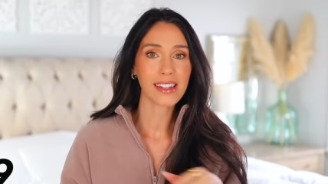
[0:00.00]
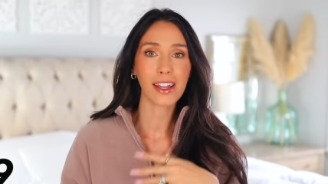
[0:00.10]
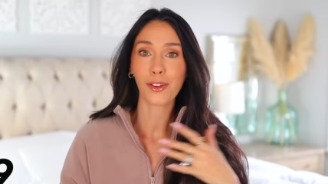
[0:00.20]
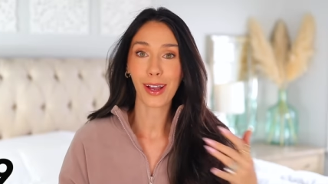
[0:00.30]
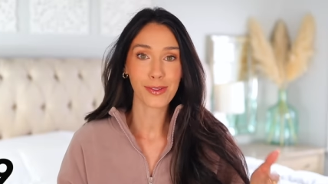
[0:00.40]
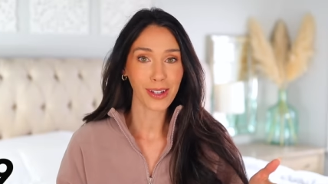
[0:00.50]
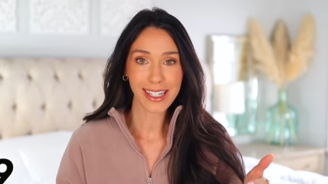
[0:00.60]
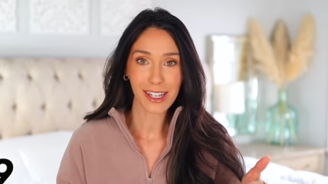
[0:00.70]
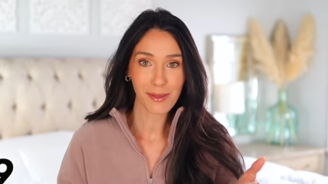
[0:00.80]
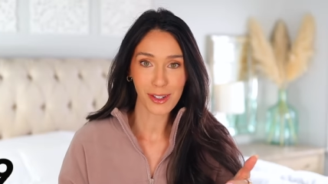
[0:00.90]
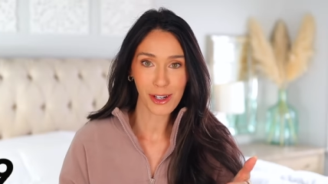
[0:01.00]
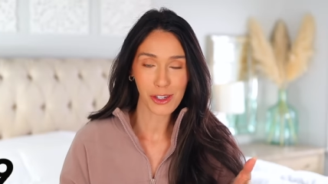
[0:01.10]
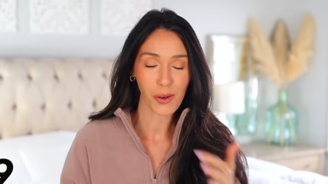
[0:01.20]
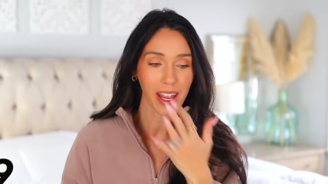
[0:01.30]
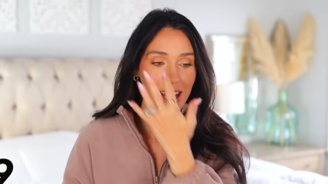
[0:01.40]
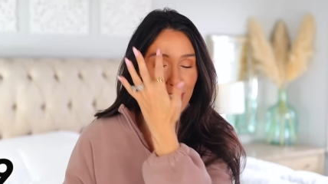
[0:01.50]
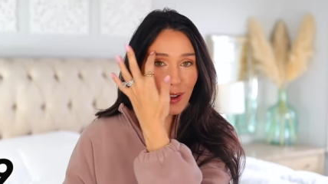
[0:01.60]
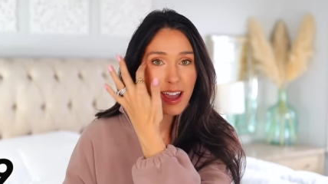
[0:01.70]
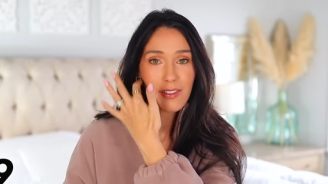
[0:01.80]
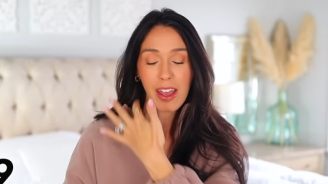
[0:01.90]
and you guys really seem to enjoy it. So I
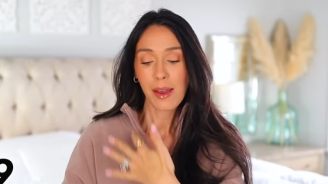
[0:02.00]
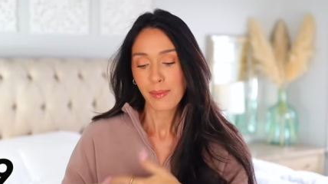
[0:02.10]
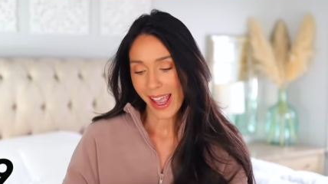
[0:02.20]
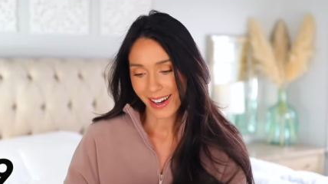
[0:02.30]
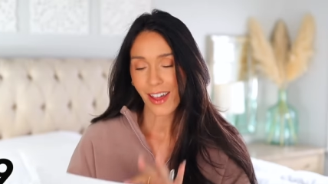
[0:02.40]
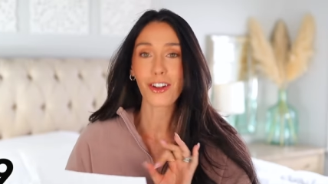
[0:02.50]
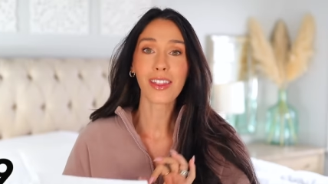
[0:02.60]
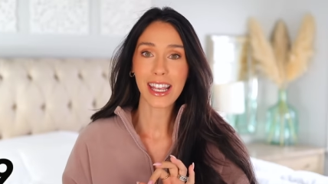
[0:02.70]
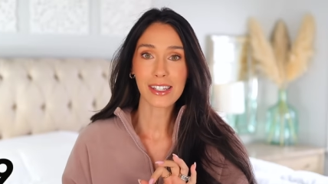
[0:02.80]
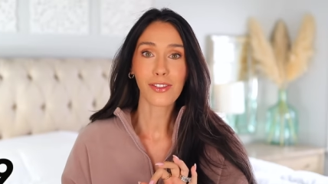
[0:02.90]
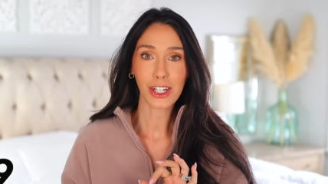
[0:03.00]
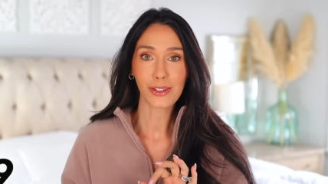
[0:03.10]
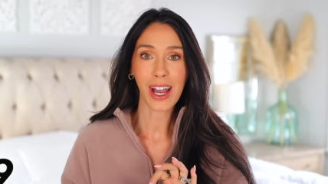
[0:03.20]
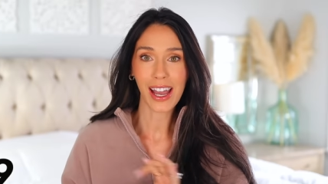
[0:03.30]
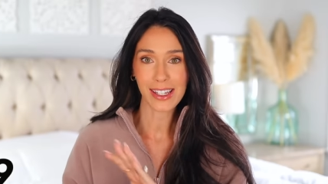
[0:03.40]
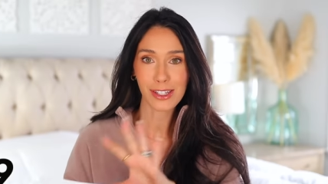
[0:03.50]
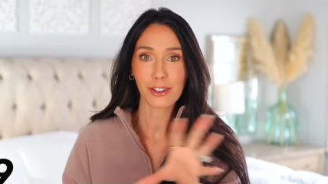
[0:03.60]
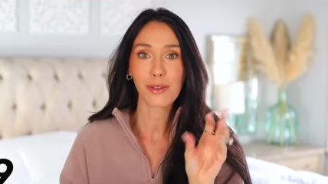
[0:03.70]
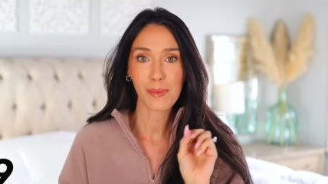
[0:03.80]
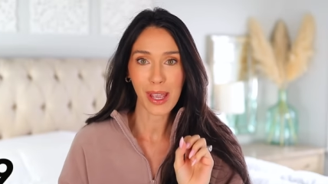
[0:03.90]
have made another list for you guys
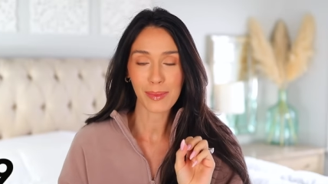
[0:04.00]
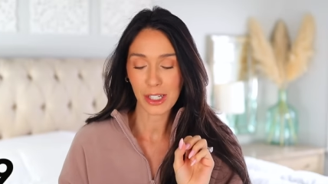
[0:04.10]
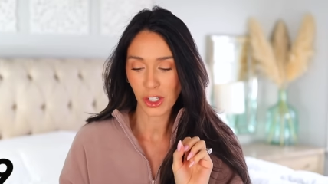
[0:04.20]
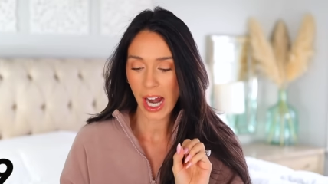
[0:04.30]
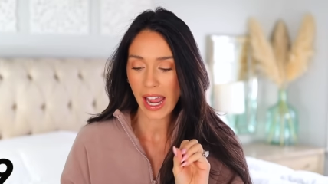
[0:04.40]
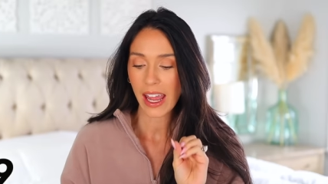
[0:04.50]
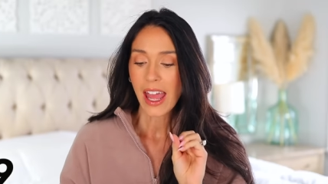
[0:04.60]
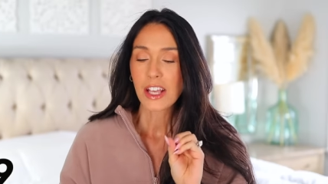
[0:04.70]
to maybe try.